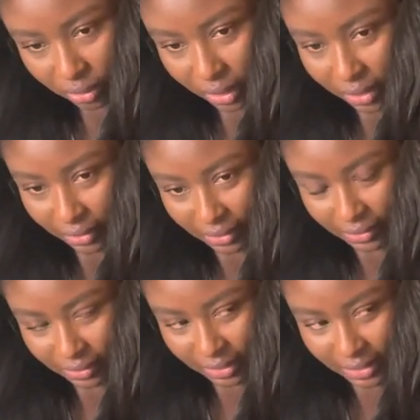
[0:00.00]
I don't
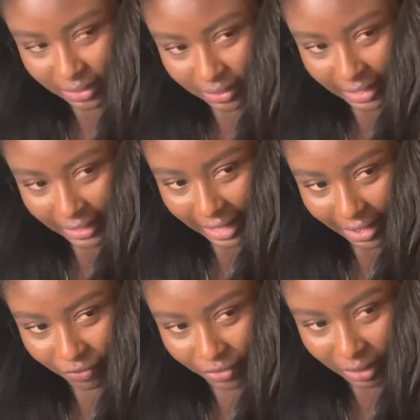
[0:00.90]
know until like I
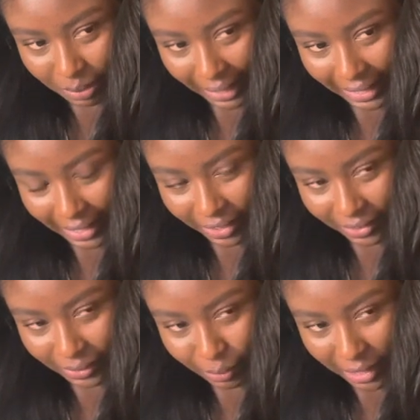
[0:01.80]
feel my hair
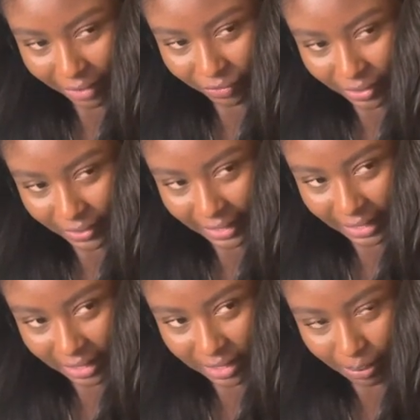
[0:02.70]
and when I feel the
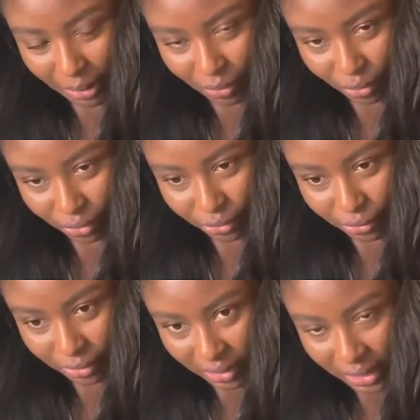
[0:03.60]
heat coming
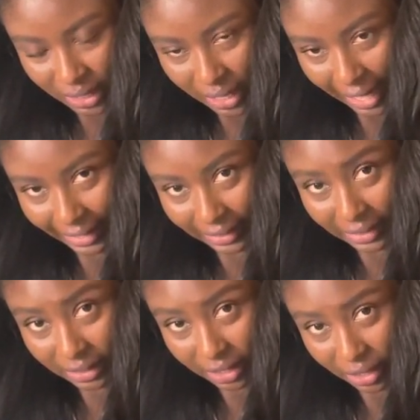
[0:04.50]
through I let
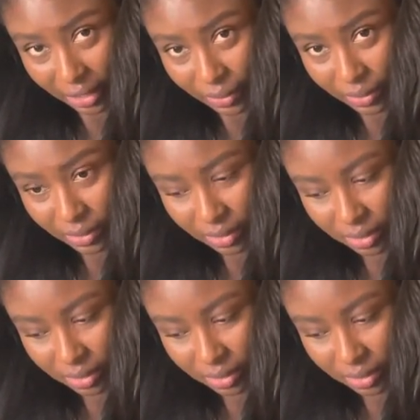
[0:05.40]
it go